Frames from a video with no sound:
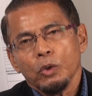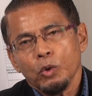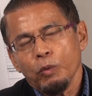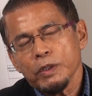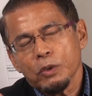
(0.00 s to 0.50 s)

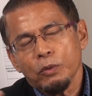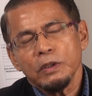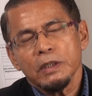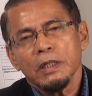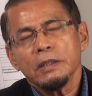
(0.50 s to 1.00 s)
towards
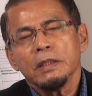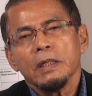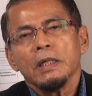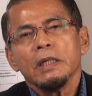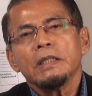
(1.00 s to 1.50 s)
goodness
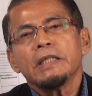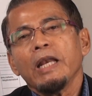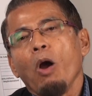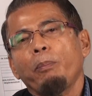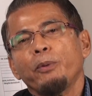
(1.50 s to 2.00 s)
is
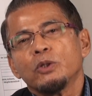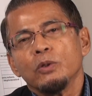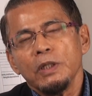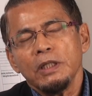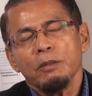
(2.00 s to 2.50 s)
an
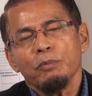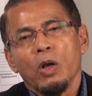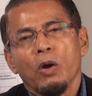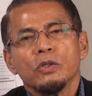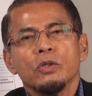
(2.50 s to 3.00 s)
opportunity
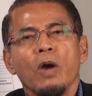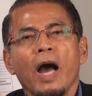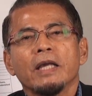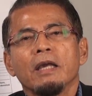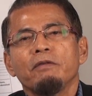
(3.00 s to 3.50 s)
because you
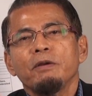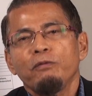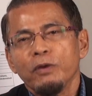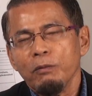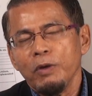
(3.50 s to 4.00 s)
are given
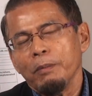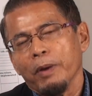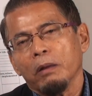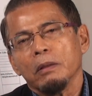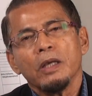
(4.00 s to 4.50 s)
free will
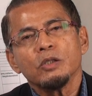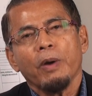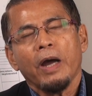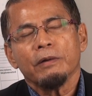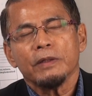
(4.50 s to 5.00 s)
by Allah
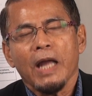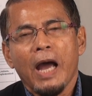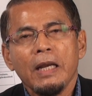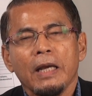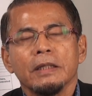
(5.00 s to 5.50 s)
subhanahu wa
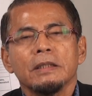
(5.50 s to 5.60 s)
ta'ala.